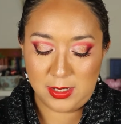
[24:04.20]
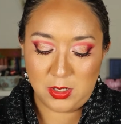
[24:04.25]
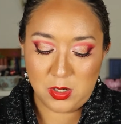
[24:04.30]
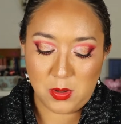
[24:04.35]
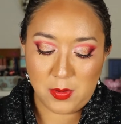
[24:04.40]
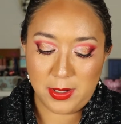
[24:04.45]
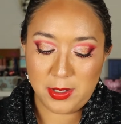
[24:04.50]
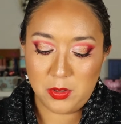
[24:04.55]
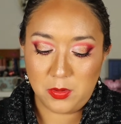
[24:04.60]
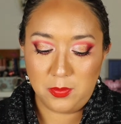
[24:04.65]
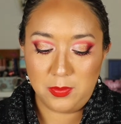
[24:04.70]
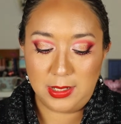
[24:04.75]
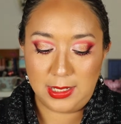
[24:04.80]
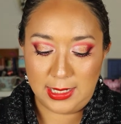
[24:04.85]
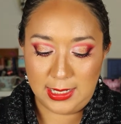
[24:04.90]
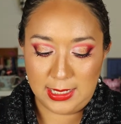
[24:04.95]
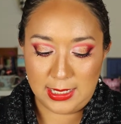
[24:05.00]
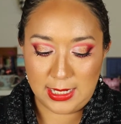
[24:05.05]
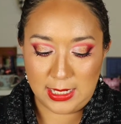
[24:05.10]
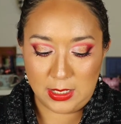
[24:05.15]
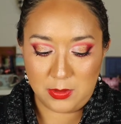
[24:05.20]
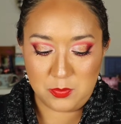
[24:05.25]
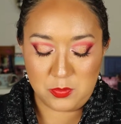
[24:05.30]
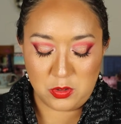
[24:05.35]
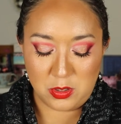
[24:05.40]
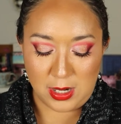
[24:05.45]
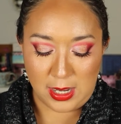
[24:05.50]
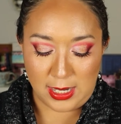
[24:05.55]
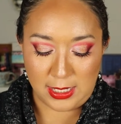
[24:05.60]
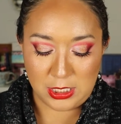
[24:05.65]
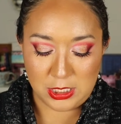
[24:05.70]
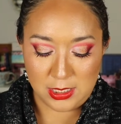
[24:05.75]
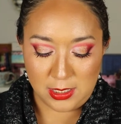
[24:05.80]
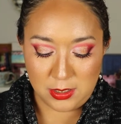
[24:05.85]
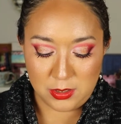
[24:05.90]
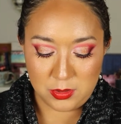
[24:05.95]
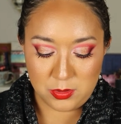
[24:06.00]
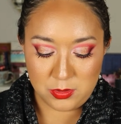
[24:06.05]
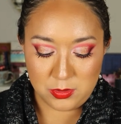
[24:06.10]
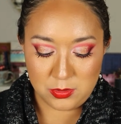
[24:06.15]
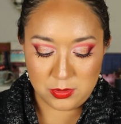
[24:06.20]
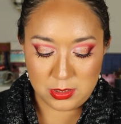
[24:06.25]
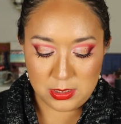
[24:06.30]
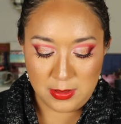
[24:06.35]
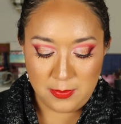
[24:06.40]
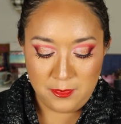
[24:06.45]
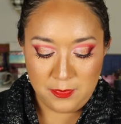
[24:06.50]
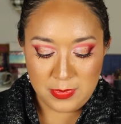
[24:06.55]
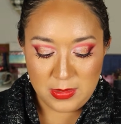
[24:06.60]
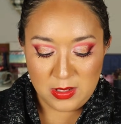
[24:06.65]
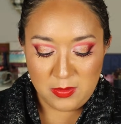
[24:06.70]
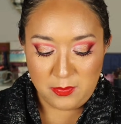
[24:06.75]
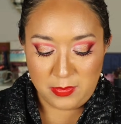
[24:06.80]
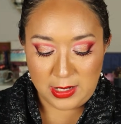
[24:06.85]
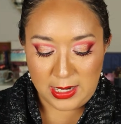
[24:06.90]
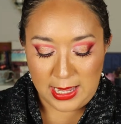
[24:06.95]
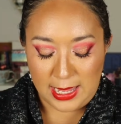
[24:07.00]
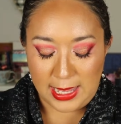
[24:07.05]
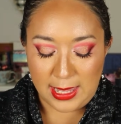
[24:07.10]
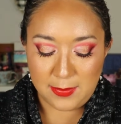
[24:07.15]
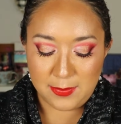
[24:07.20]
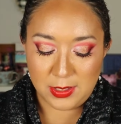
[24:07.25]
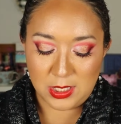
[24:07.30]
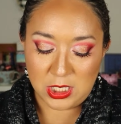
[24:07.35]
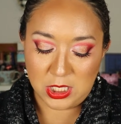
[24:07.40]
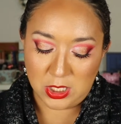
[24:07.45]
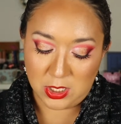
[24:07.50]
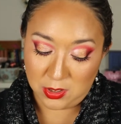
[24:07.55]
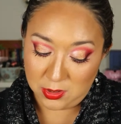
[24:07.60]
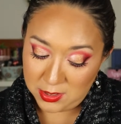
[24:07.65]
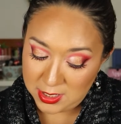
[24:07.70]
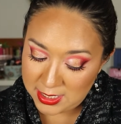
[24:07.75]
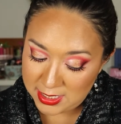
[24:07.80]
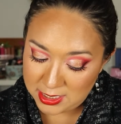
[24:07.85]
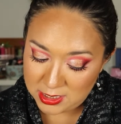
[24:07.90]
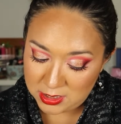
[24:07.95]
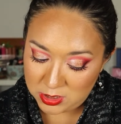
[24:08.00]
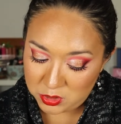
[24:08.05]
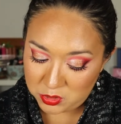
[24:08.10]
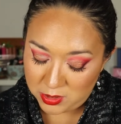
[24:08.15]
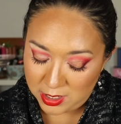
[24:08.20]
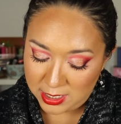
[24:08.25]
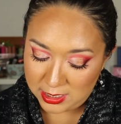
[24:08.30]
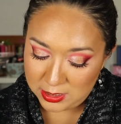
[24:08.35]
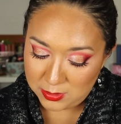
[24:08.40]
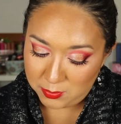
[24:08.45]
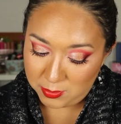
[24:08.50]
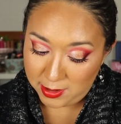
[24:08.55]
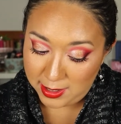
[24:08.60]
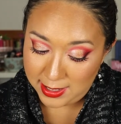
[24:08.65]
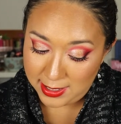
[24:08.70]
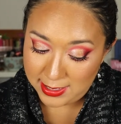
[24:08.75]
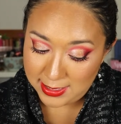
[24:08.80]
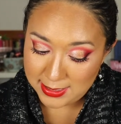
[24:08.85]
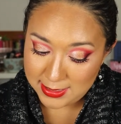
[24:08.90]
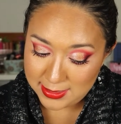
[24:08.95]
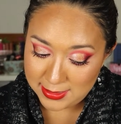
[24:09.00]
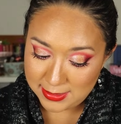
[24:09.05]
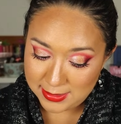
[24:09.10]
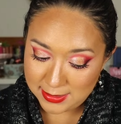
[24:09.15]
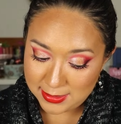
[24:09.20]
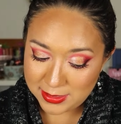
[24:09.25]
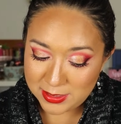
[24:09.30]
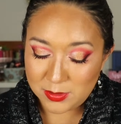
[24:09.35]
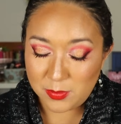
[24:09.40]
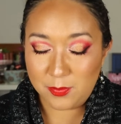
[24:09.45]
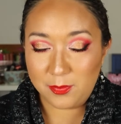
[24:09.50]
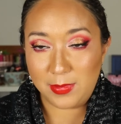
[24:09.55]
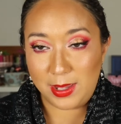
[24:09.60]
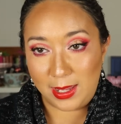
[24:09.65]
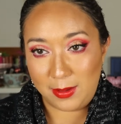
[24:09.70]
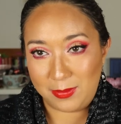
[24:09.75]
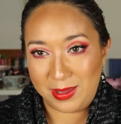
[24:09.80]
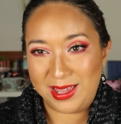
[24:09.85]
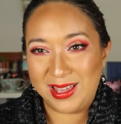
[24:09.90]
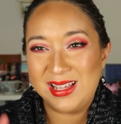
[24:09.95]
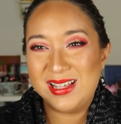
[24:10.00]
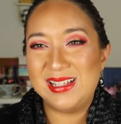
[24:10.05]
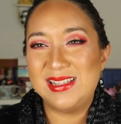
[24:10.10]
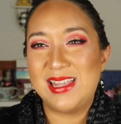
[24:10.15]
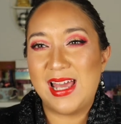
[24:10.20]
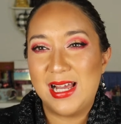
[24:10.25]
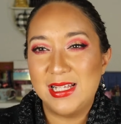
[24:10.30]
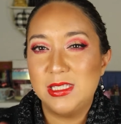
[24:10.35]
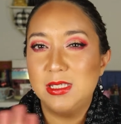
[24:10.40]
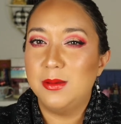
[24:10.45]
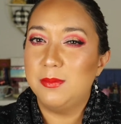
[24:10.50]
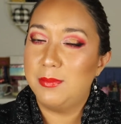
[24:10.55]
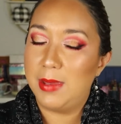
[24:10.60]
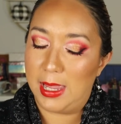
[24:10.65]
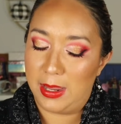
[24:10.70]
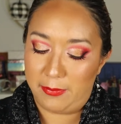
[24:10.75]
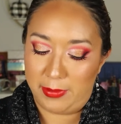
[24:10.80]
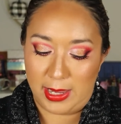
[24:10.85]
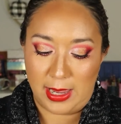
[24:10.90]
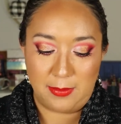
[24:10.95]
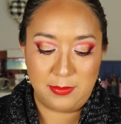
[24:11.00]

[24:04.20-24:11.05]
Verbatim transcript: I know I don't need any more eyeshadows, but I am curious in trying the brand. So maybe. That's a maybe.